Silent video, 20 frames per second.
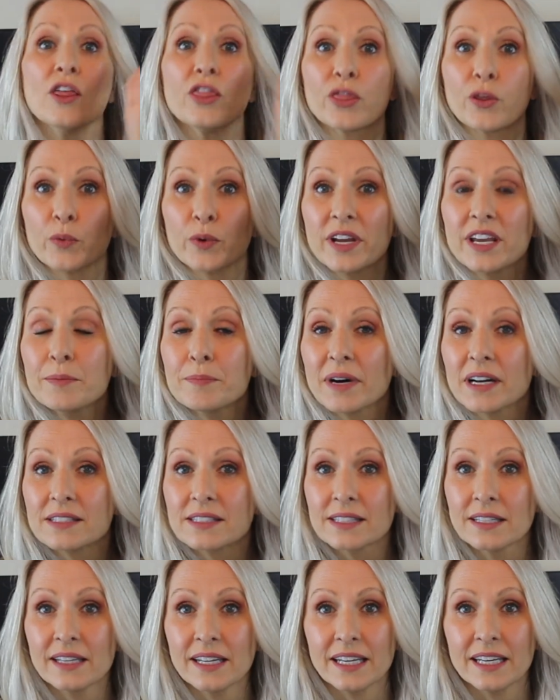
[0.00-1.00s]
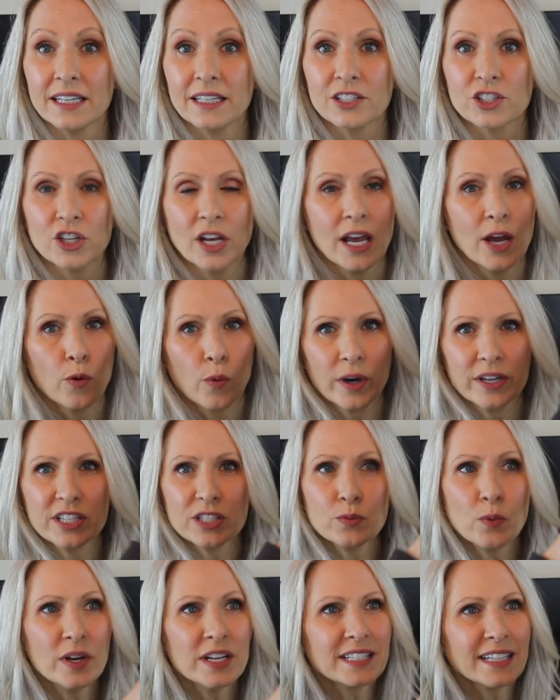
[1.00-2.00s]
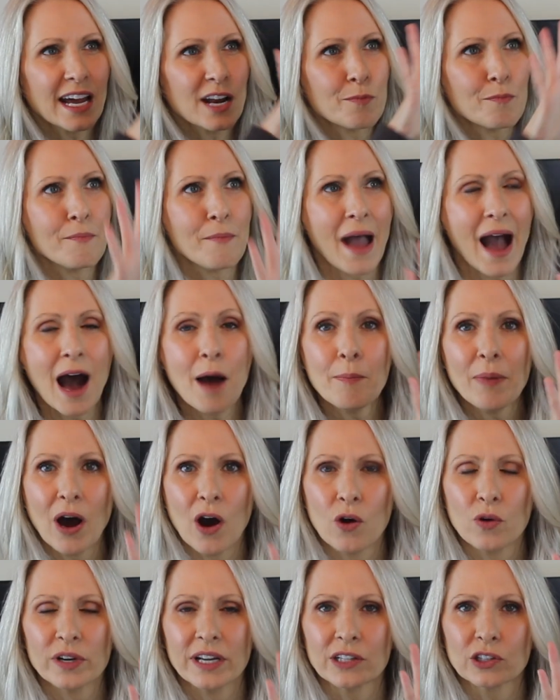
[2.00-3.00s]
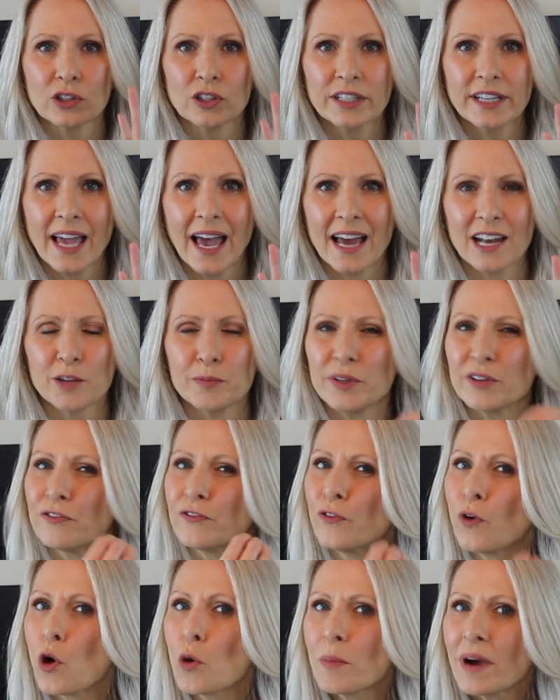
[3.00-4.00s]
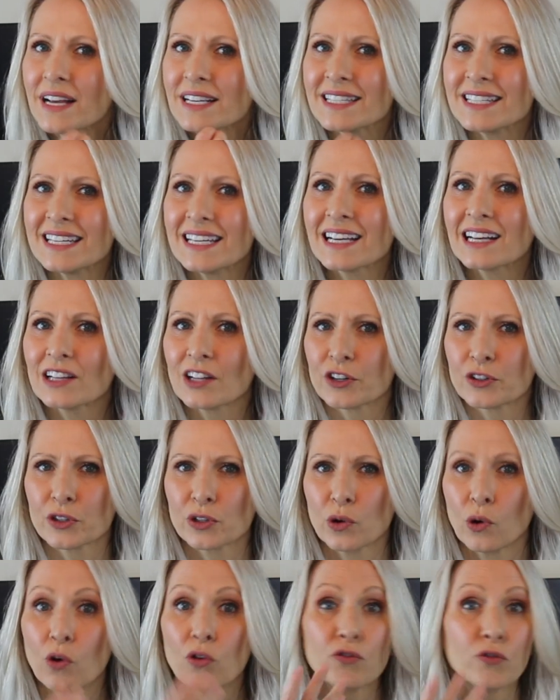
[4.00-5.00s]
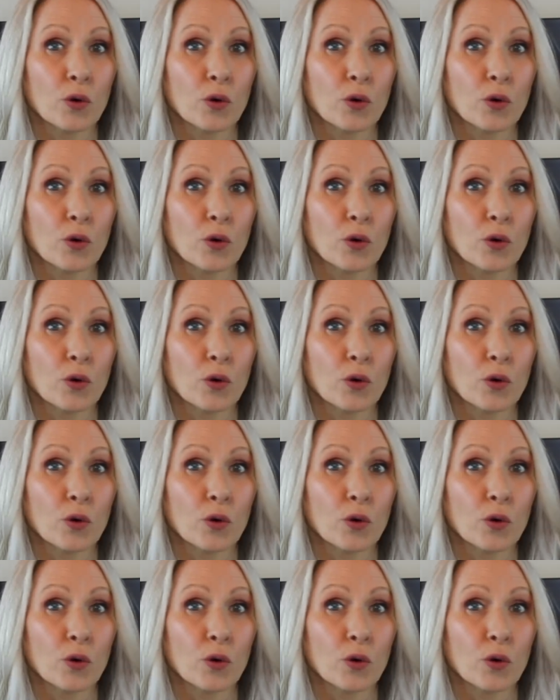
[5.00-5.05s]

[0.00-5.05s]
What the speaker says: 3 months in each, where I just wanted to kind of map out and look ahead of me for my declutter goal.